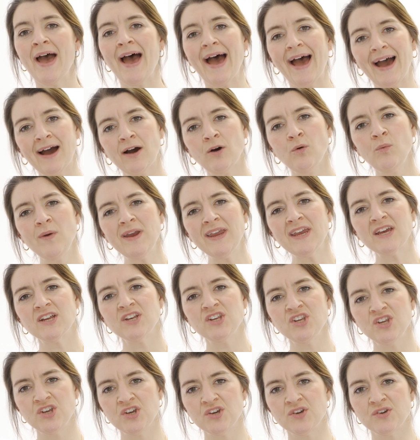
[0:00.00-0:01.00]
how we
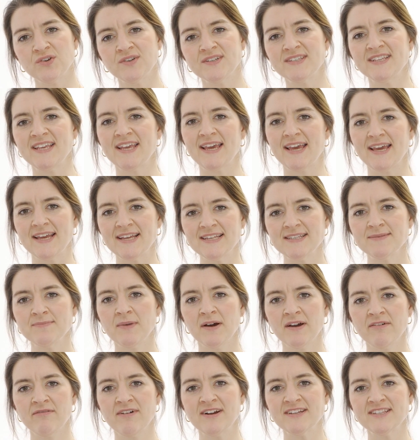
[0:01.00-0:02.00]
can use the "Is
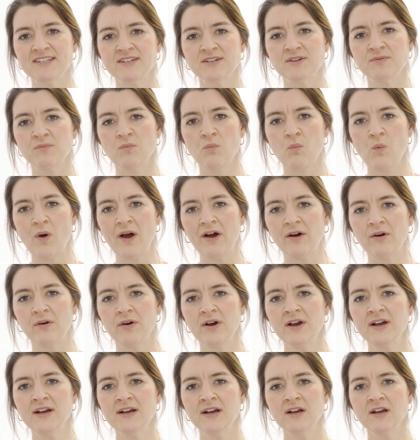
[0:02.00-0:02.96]
my resident well?"